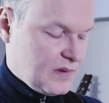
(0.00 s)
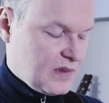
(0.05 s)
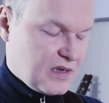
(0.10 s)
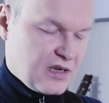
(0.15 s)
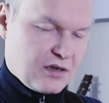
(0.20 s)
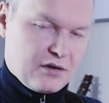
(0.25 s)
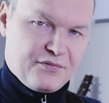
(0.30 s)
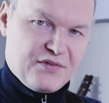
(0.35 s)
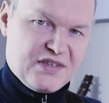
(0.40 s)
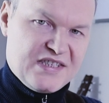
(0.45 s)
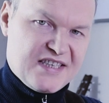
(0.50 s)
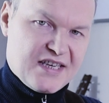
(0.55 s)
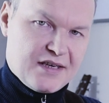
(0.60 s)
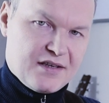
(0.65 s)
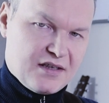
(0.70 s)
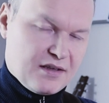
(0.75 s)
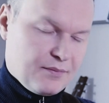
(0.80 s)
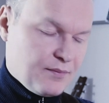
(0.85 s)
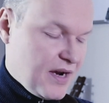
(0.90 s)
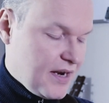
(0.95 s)
kind of
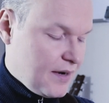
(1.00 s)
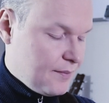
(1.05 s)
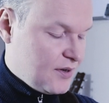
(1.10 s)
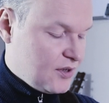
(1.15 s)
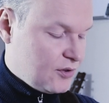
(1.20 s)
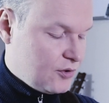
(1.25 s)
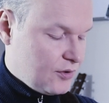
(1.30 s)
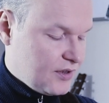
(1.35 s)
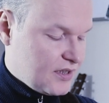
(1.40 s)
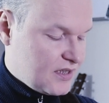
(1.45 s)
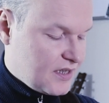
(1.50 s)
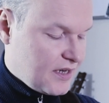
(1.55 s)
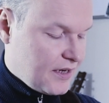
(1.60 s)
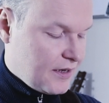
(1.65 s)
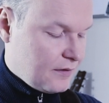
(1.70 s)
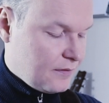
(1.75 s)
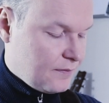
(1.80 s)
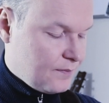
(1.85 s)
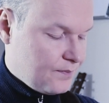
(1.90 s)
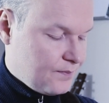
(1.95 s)
descending minor pentatonic
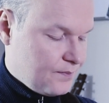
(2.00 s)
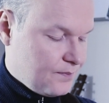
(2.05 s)
scale.